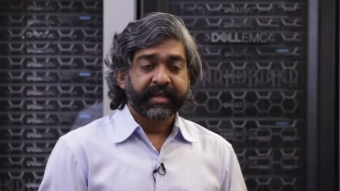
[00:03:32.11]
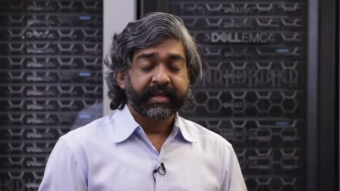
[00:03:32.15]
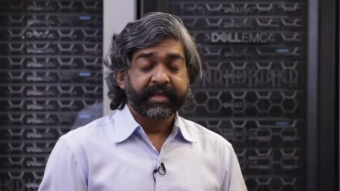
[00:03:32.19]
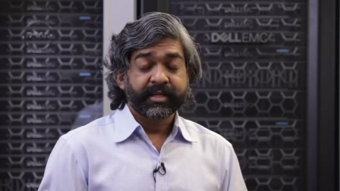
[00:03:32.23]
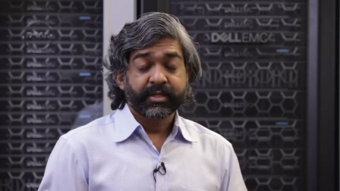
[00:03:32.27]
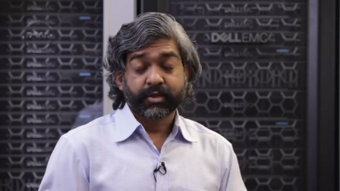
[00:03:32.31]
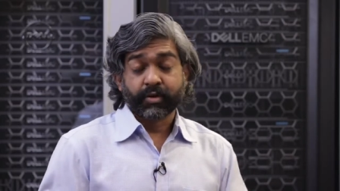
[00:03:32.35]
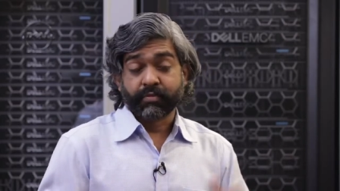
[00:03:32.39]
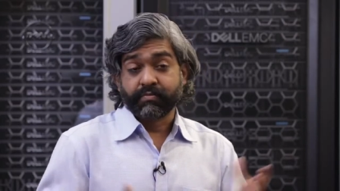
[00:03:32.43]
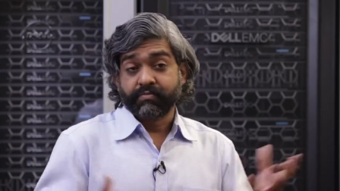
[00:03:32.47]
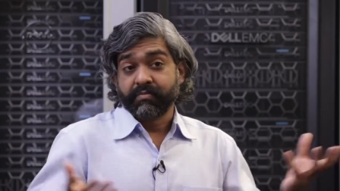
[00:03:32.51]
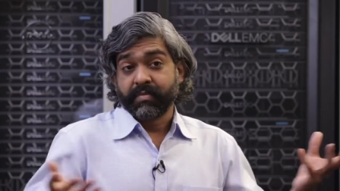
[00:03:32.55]

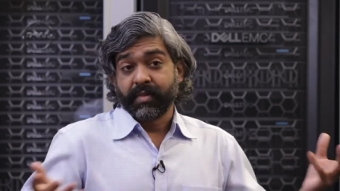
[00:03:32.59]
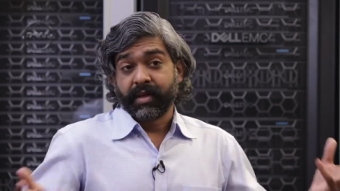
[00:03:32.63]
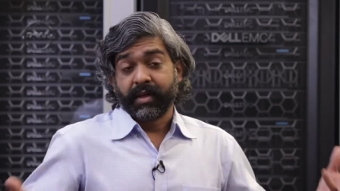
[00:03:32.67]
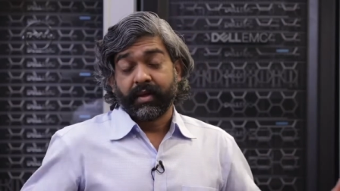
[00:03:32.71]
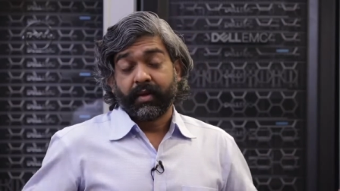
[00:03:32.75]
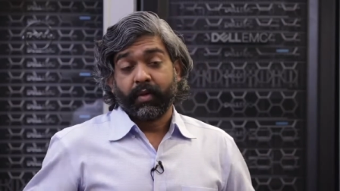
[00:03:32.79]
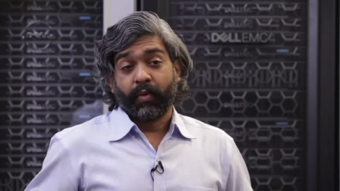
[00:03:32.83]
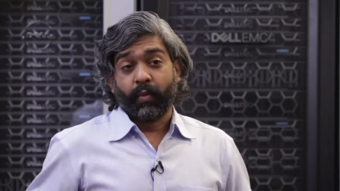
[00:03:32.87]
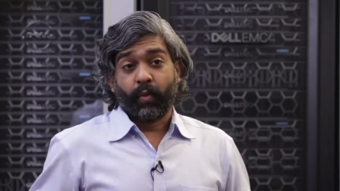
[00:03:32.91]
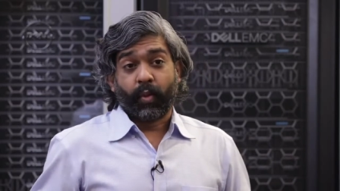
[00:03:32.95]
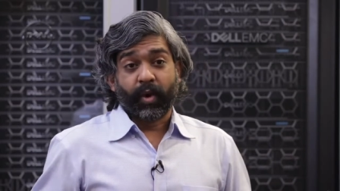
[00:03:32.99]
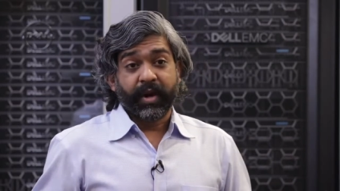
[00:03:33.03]
So
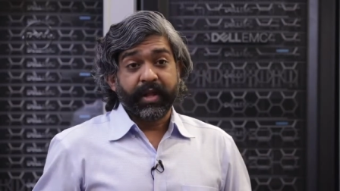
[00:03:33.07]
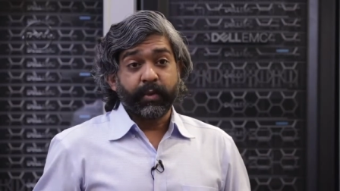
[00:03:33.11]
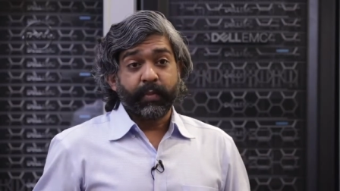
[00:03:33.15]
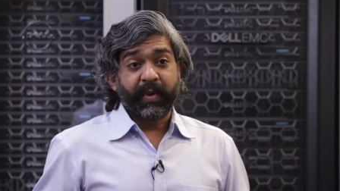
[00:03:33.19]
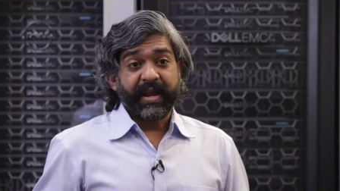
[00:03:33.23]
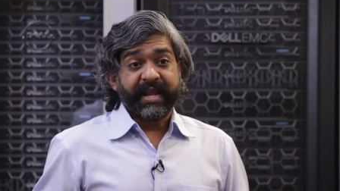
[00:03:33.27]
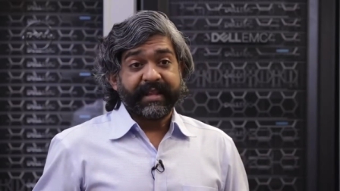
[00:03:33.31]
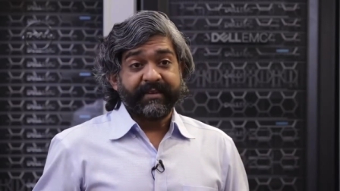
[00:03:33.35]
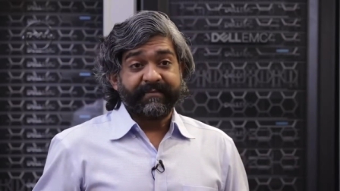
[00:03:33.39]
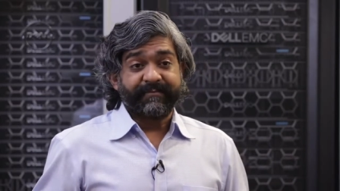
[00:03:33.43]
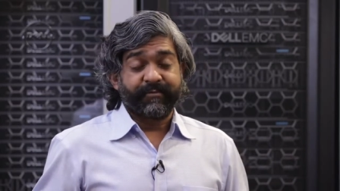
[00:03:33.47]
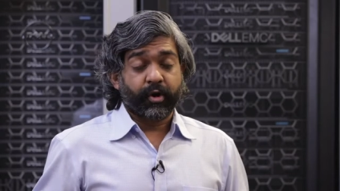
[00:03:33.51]
what are you
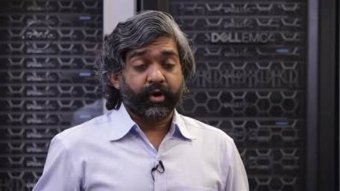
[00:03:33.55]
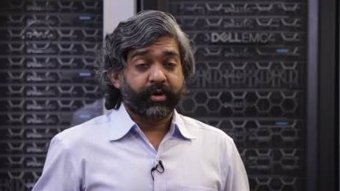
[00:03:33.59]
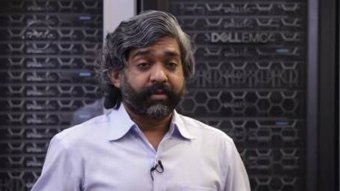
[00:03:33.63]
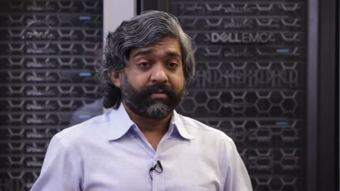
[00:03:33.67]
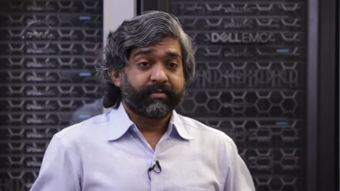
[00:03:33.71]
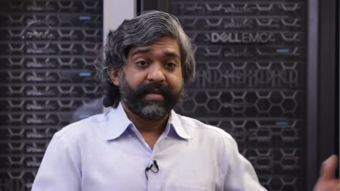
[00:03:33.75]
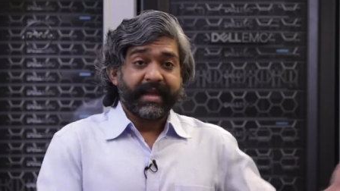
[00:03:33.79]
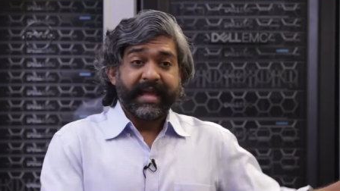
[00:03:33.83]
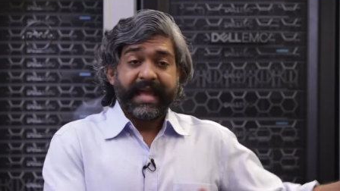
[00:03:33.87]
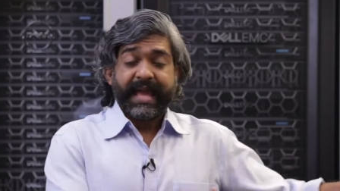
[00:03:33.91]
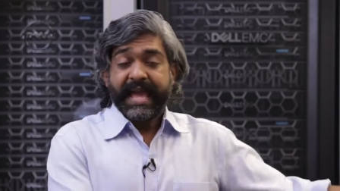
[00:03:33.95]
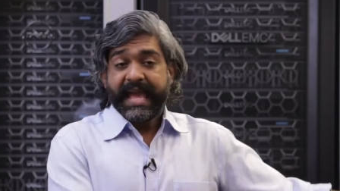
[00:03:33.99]
waiting for?
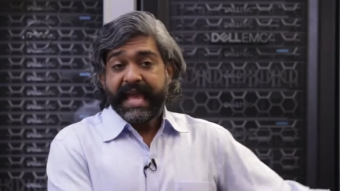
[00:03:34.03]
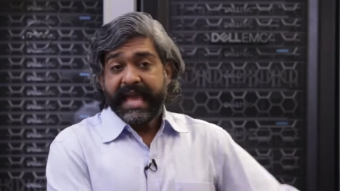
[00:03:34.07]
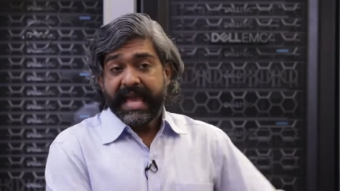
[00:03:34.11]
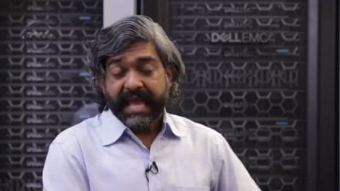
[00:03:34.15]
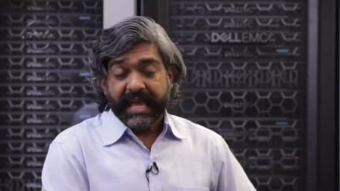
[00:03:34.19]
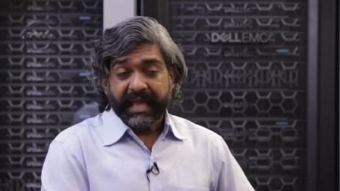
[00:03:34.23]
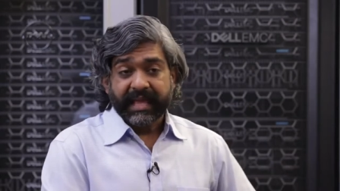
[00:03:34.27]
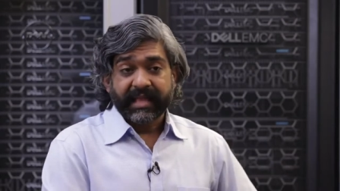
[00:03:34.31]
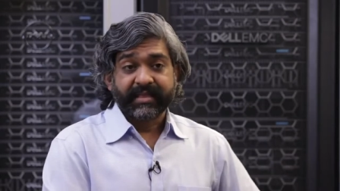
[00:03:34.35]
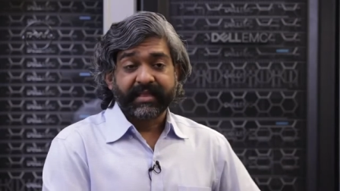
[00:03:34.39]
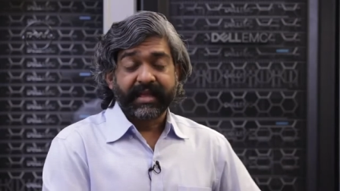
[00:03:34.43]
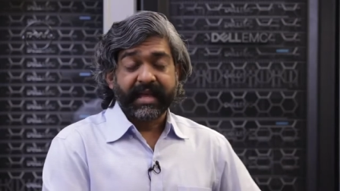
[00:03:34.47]

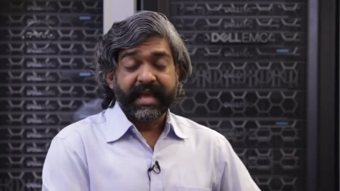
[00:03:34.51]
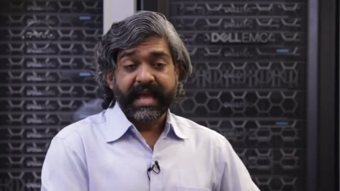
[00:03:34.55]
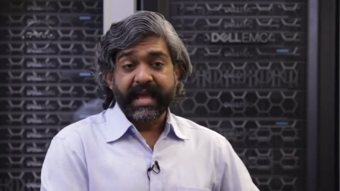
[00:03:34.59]
The